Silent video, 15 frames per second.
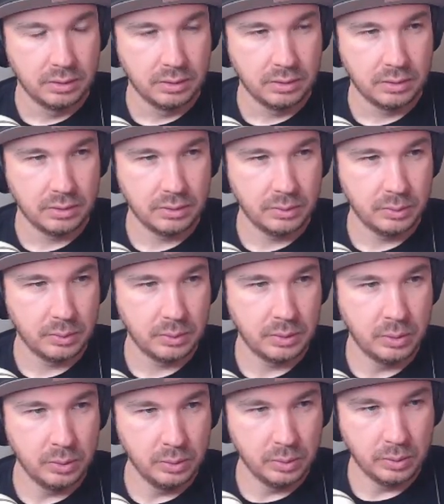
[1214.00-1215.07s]
So
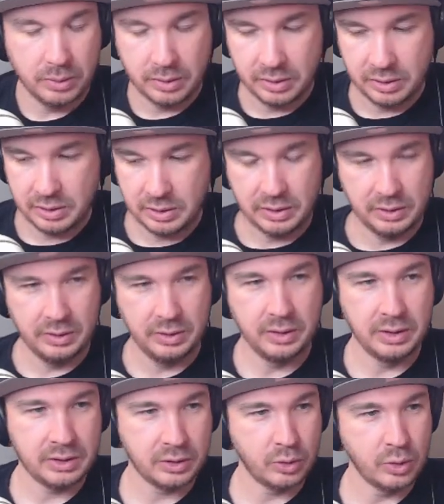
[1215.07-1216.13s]
cool.
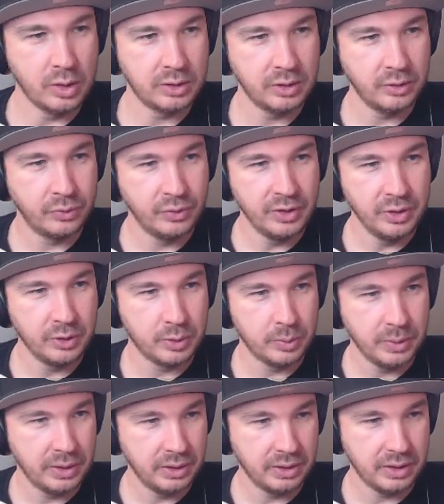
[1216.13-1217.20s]
Let's cross our fingers we
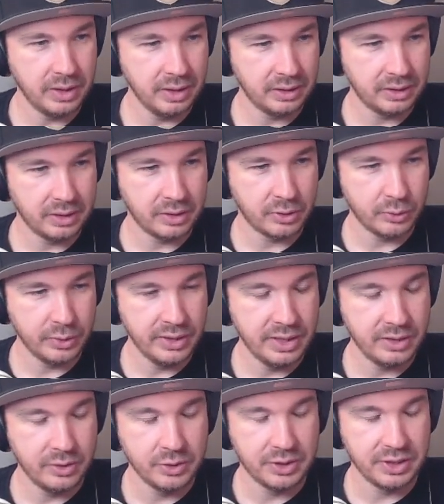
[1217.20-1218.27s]
could get 3
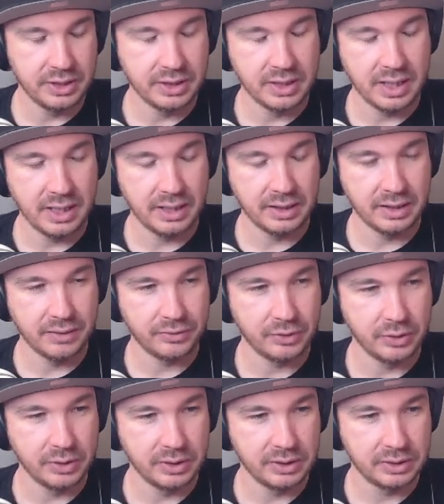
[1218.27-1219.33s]
energy in hand after
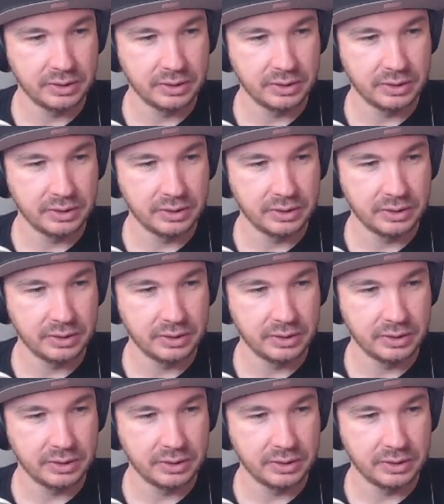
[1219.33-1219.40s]
this.